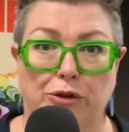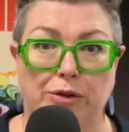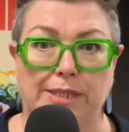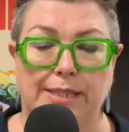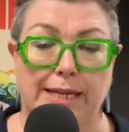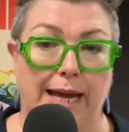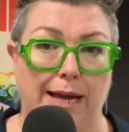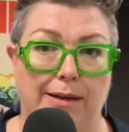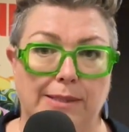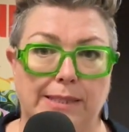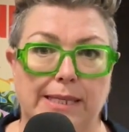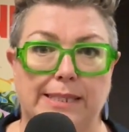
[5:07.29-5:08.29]
Chris
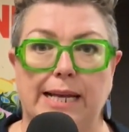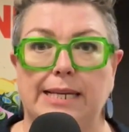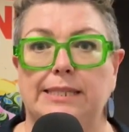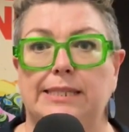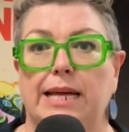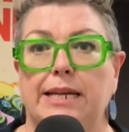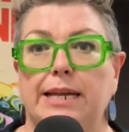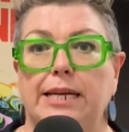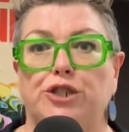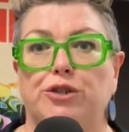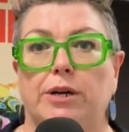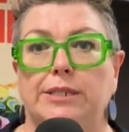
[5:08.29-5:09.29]
Downs, says that
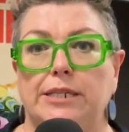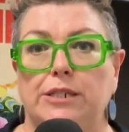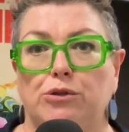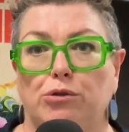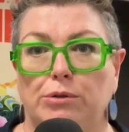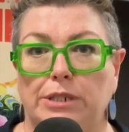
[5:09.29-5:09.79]
nature-identical